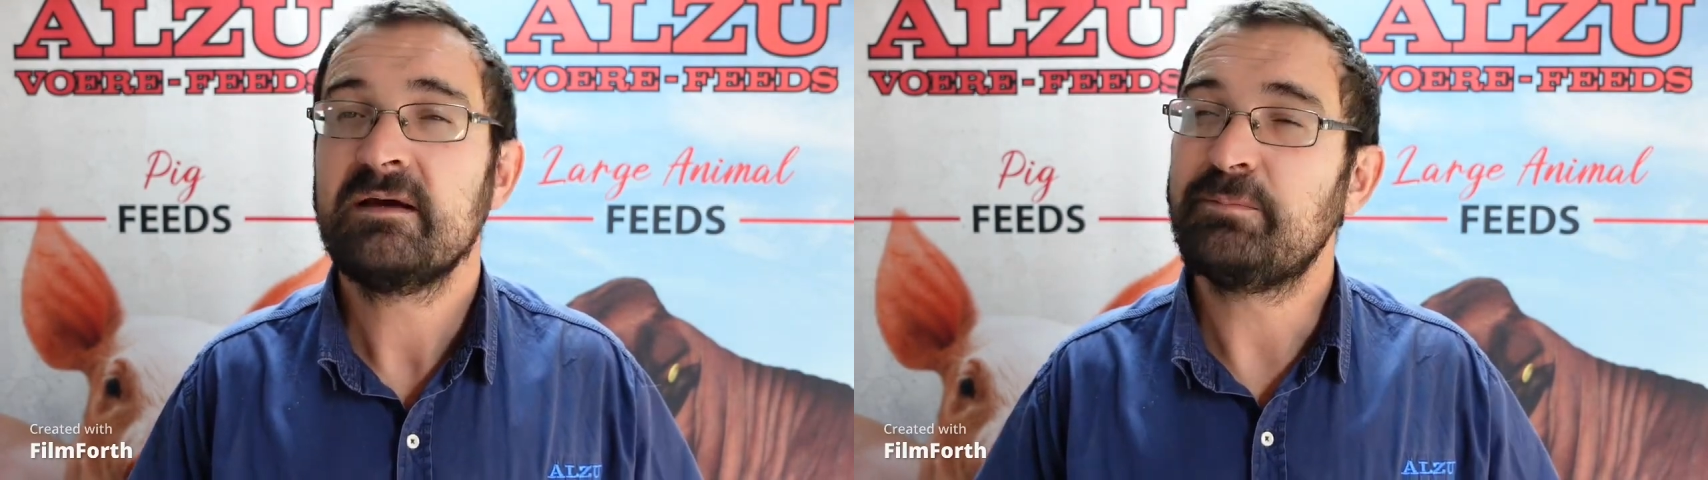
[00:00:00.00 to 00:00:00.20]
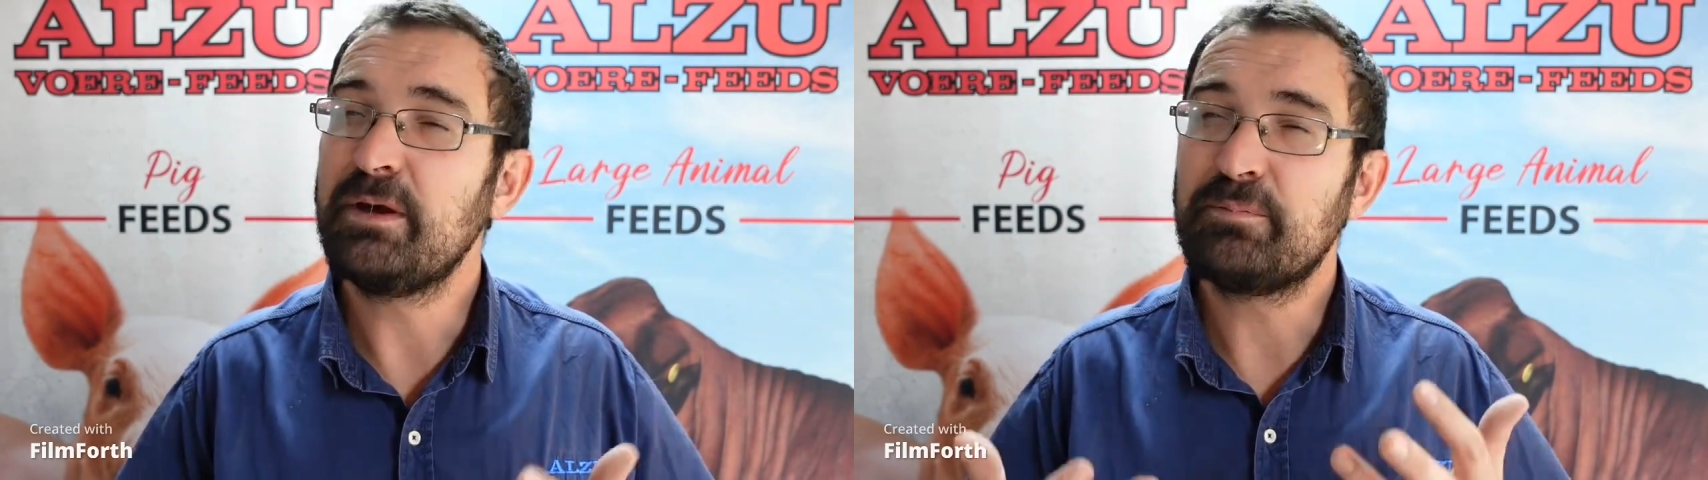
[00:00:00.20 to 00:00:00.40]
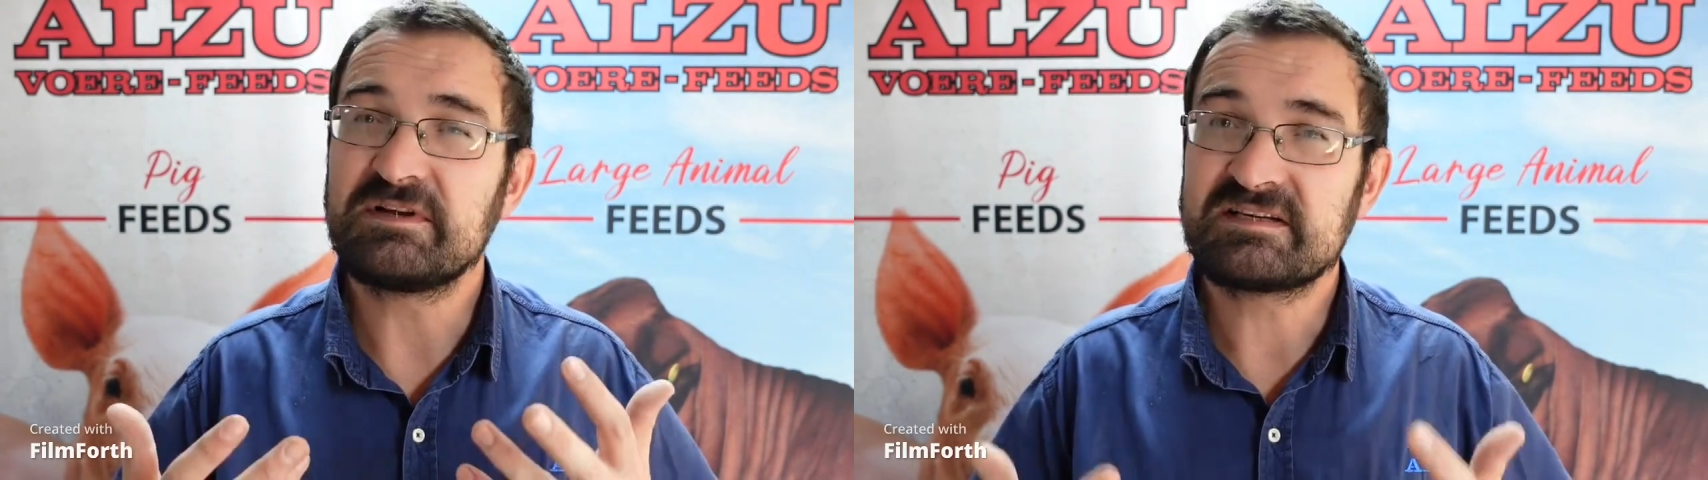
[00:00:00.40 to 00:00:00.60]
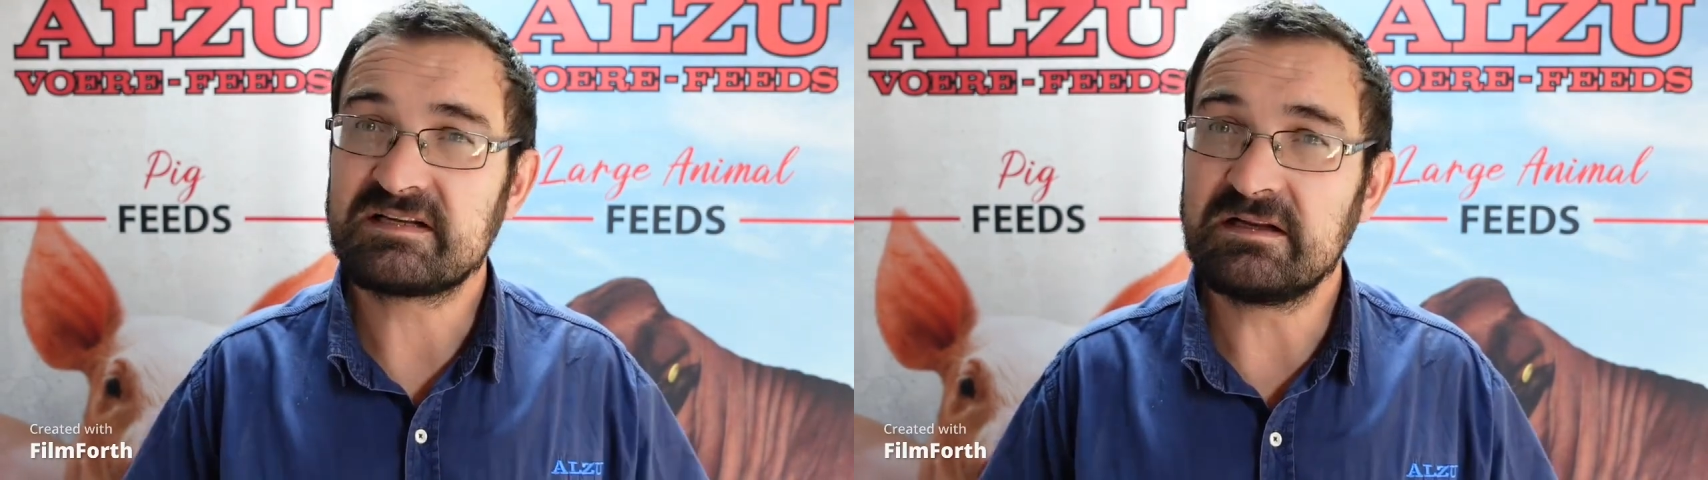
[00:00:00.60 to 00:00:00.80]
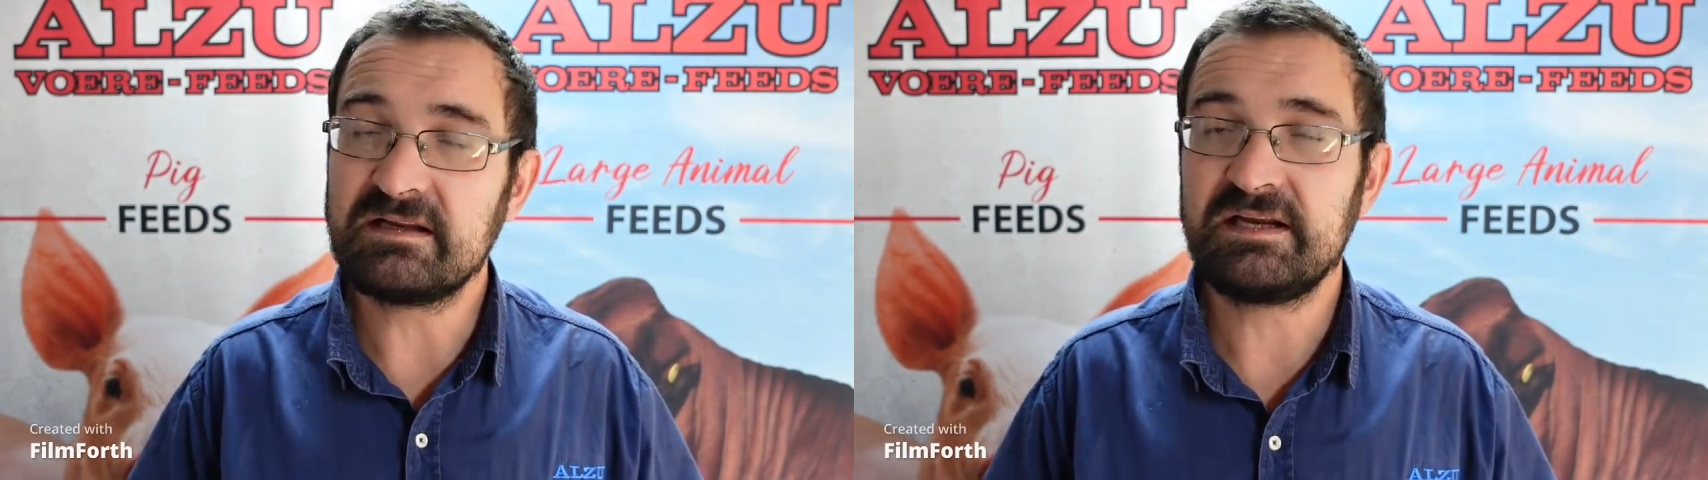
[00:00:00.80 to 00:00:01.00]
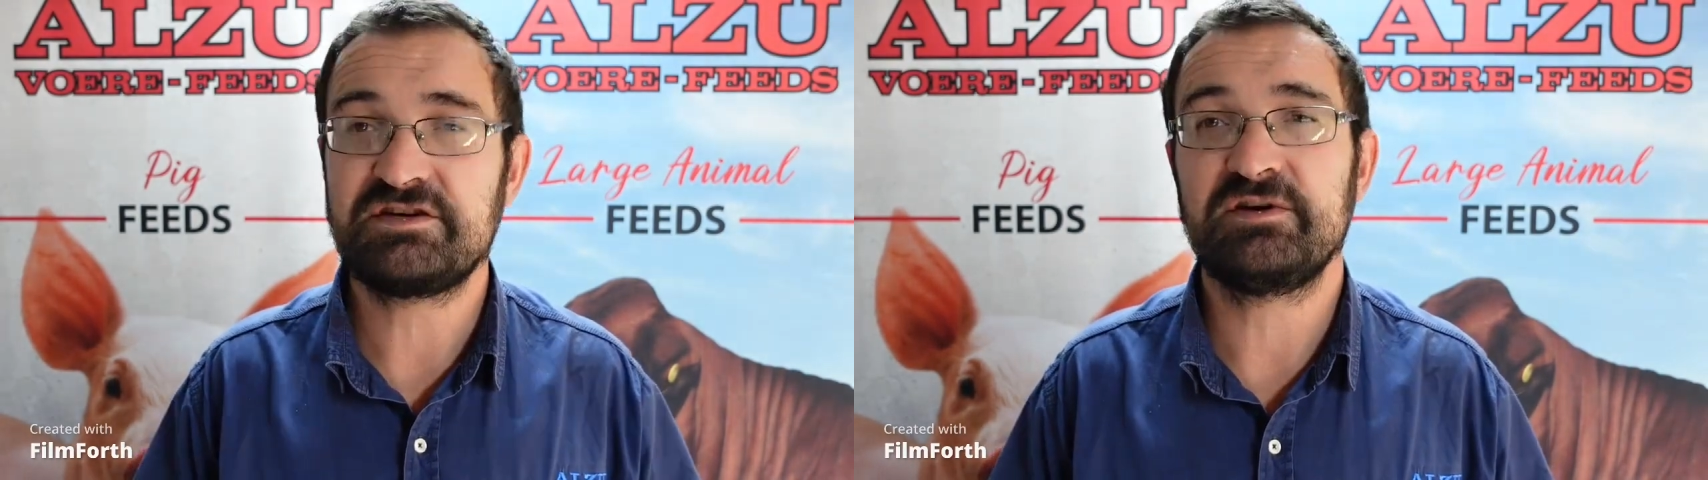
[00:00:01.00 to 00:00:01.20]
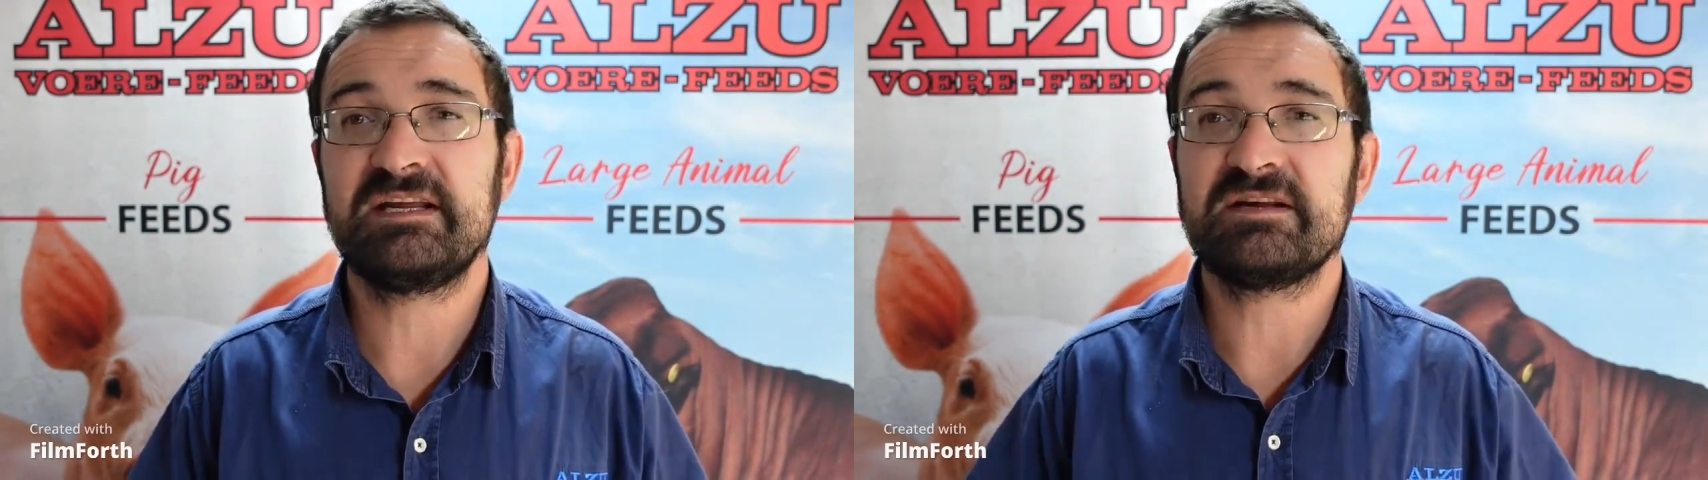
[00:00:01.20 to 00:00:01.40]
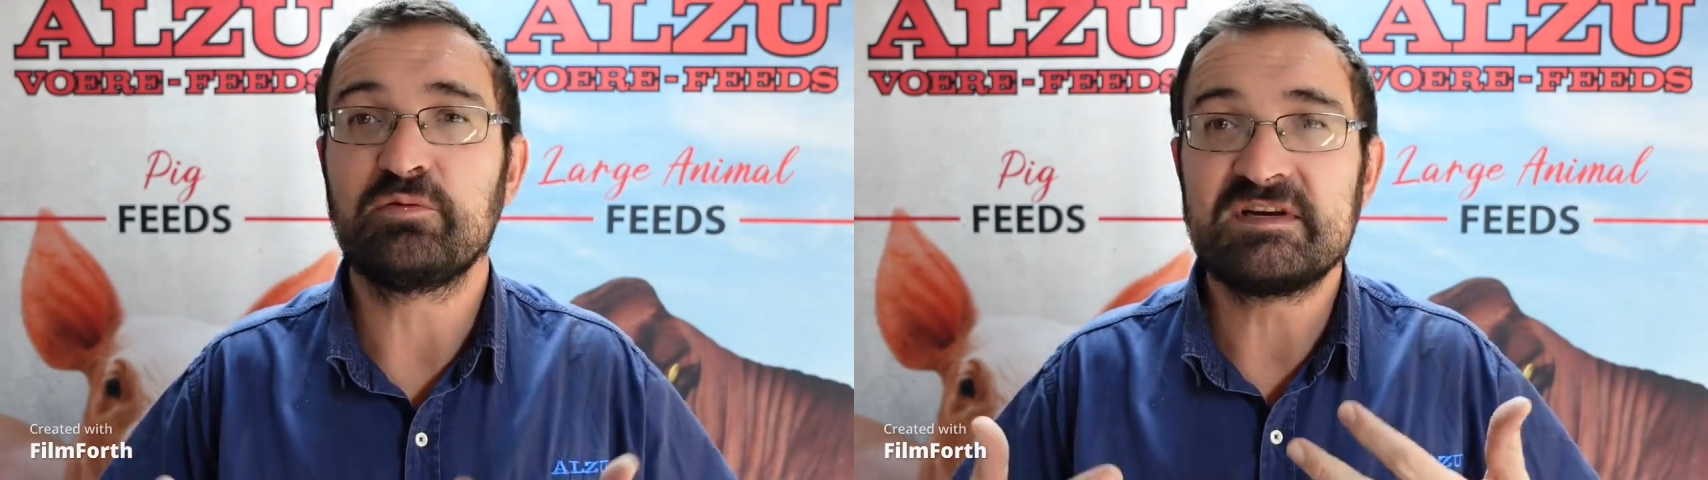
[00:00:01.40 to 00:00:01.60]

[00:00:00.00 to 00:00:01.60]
People still need to eat and